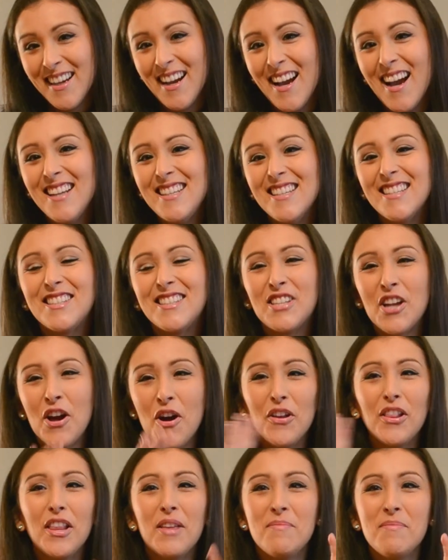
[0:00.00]
I just
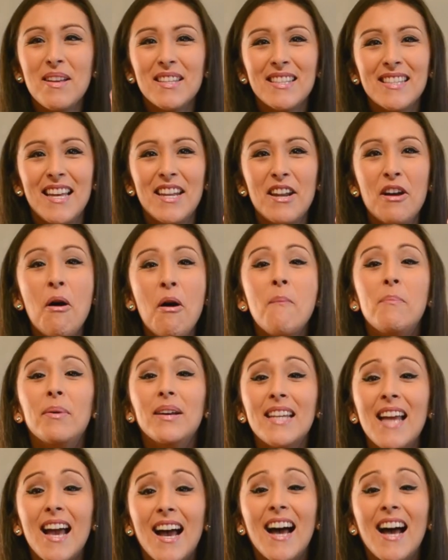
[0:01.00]
totally messed that up. But
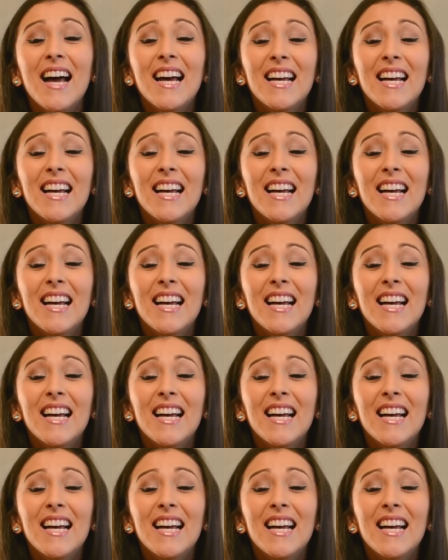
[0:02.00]
yeah,